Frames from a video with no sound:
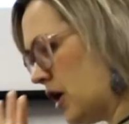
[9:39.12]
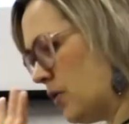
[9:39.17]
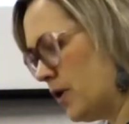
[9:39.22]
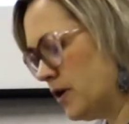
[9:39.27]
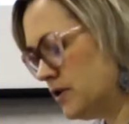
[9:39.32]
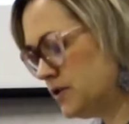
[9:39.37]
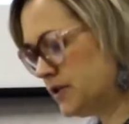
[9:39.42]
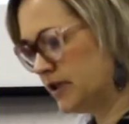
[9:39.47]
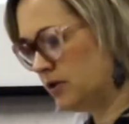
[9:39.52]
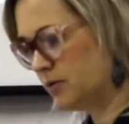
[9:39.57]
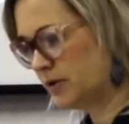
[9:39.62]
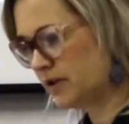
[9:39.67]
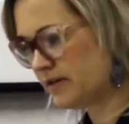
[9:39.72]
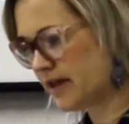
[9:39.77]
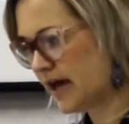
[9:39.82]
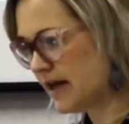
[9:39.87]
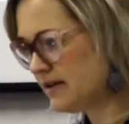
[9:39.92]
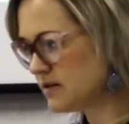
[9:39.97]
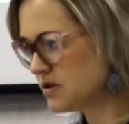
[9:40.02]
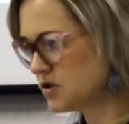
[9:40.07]
won't deal with
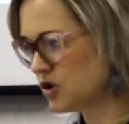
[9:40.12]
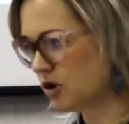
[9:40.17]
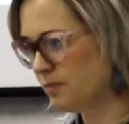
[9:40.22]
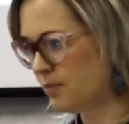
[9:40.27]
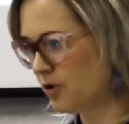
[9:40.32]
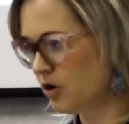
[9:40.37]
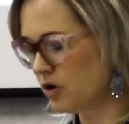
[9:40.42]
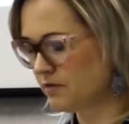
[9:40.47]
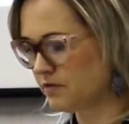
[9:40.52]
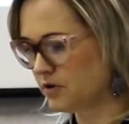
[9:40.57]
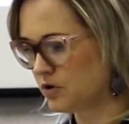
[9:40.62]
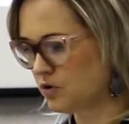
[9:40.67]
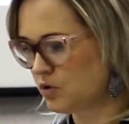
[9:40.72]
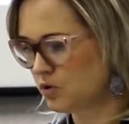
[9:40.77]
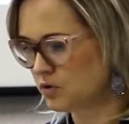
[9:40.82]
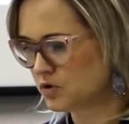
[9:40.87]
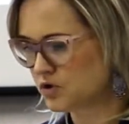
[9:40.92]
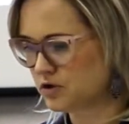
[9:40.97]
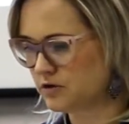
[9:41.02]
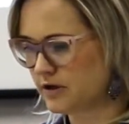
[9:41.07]
that. It's not part of the
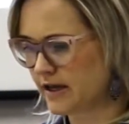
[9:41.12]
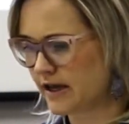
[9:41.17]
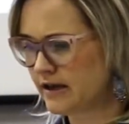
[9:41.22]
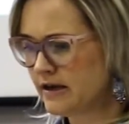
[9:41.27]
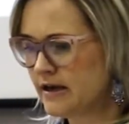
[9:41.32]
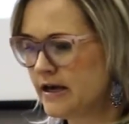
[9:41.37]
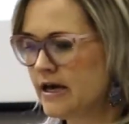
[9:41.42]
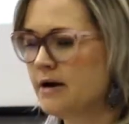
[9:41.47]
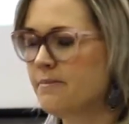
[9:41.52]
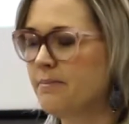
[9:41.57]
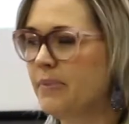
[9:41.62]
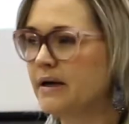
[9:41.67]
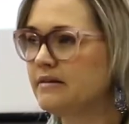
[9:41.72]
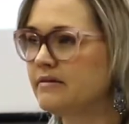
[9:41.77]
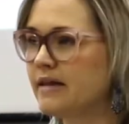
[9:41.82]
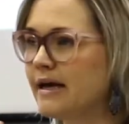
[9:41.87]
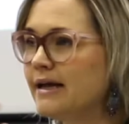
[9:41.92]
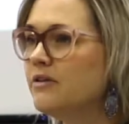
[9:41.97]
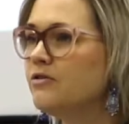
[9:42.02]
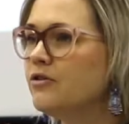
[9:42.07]
course today. But
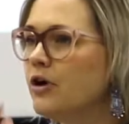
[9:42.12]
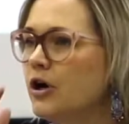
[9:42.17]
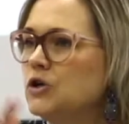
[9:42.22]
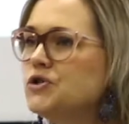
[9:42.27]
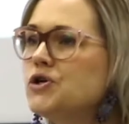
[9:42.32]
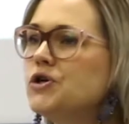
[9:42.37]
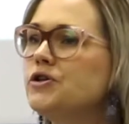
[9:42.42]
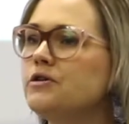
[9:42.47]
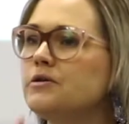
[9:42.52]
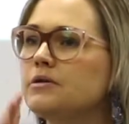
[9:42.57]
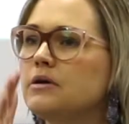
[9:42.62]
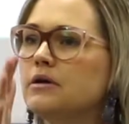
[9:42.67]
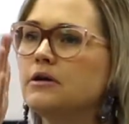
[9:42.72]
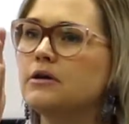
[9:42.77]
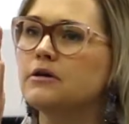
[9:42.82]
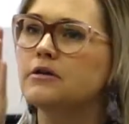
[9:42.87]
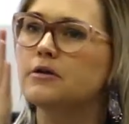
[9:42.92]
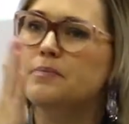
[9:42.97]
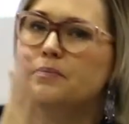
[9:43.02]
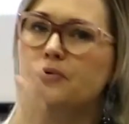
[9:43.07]
those are
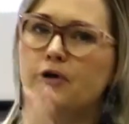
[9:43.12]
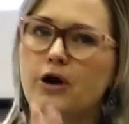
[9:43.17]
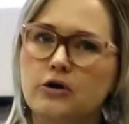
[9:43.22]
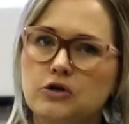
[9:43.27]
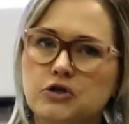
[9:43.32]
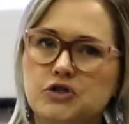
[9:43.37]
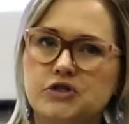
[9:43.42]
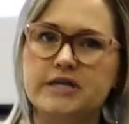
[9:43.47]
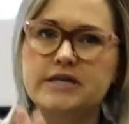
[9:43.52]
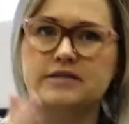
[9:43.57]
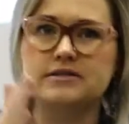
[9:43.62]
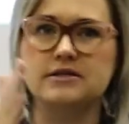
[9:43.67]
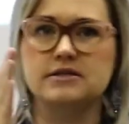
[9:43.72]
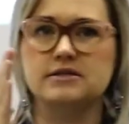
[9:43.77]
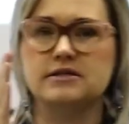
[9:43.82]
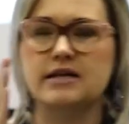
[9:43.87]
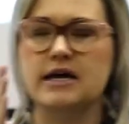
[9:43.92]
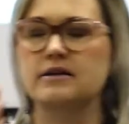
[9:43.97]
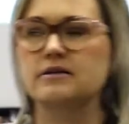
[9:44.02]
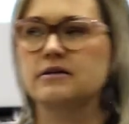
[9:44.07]
the
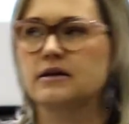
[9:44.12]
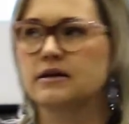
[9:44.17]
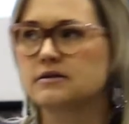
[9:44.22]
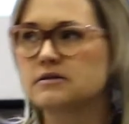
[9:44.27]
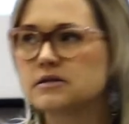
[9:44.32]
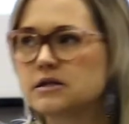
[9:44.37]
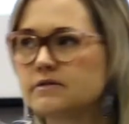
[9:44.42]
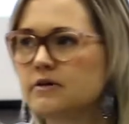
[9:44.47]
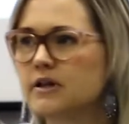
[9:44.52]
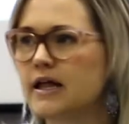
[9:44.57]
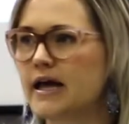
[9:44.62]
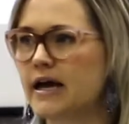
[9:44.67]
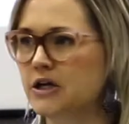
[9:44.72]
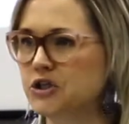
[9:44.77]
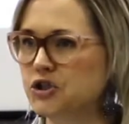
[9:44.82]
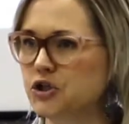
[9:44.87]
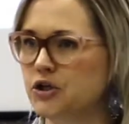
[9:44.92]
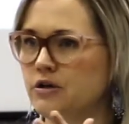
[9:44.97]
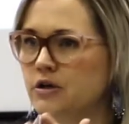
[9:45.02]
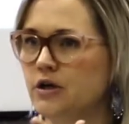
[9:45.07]
processes that a civil
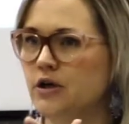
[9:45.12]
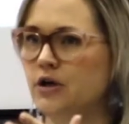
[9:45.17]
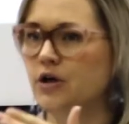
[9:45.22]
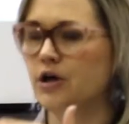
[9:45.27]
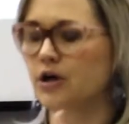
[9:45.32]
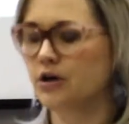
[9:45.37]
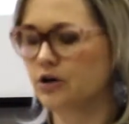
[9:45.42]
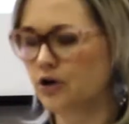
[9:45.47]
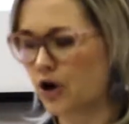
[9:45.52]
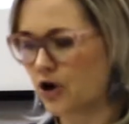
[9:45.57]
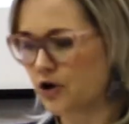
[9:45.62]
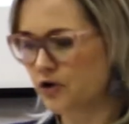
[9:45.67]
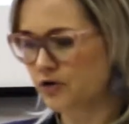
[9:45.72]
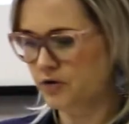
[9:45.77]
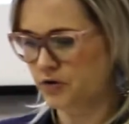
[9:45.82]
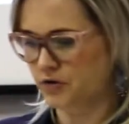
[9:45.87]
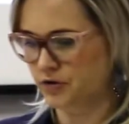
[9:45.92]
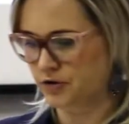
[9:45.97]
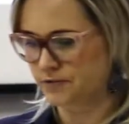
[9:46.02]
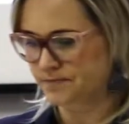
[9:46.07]
action
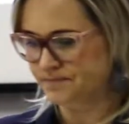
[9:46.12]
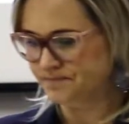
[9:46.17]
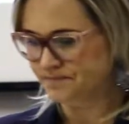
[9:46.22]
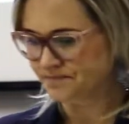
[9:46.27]
goes through.